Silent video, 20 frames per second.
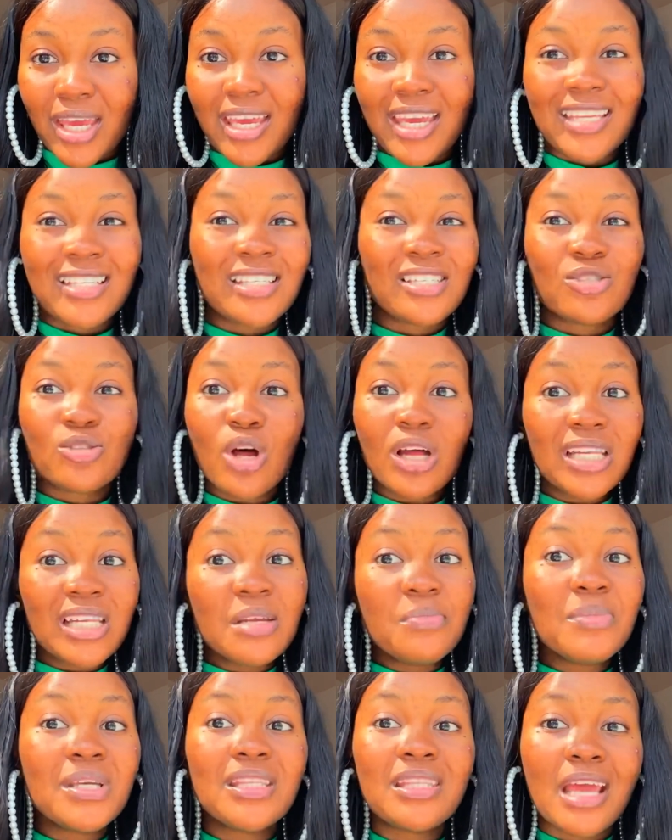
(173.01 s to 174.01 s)
it is not
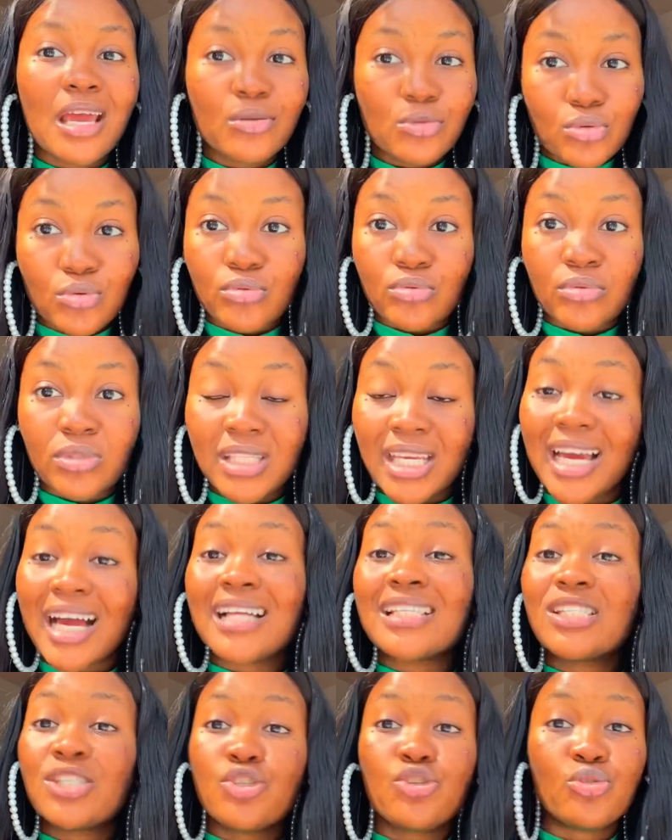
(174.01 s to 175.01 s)
limited to, they
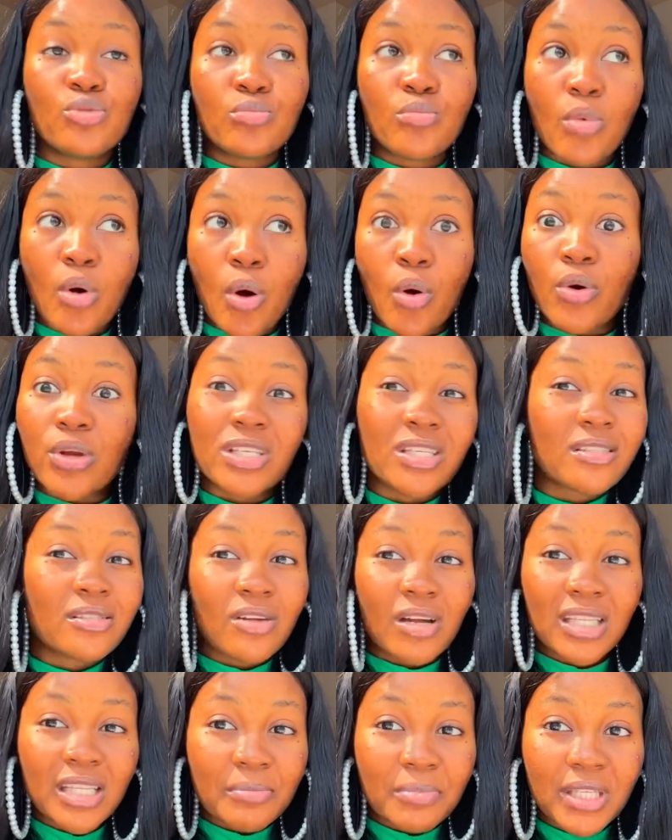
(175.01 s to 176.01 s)
can teach you more, it is
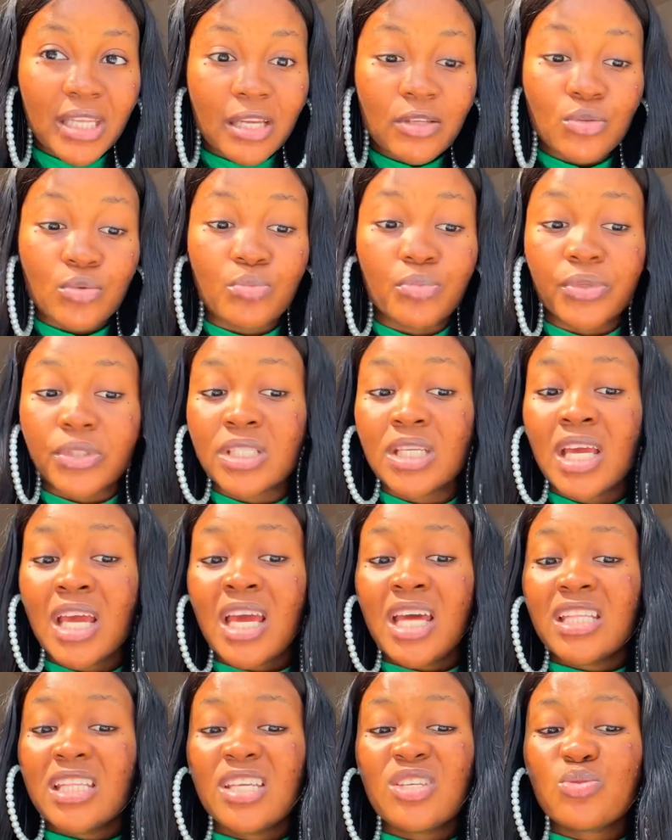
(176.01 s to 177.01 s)
not limited to, but
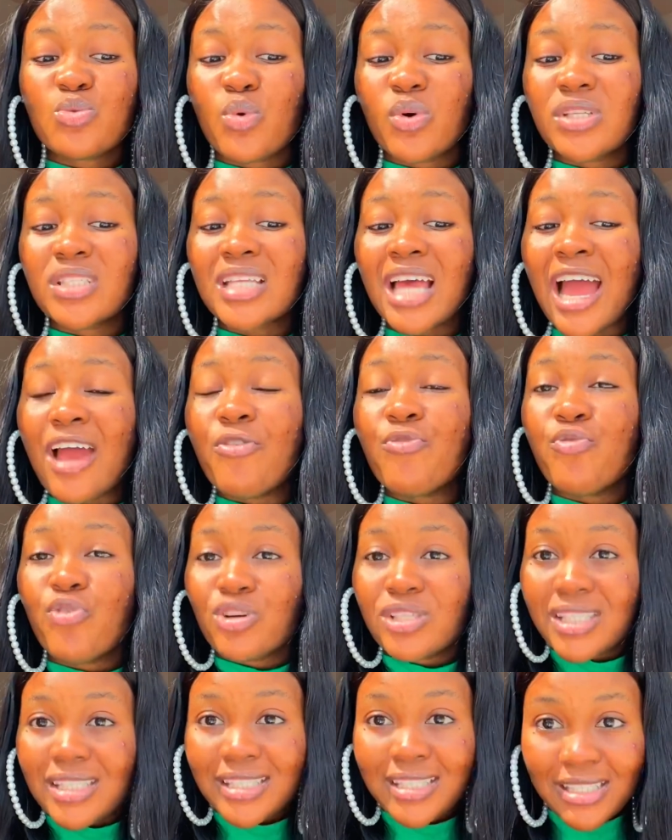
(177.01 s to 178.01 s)
these ones I
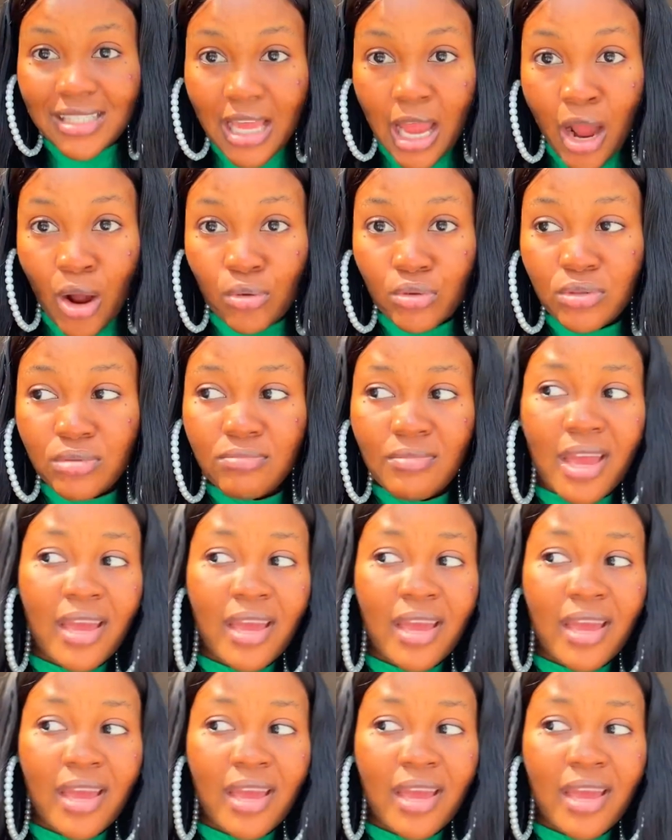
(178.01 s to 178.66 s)
wrote it out.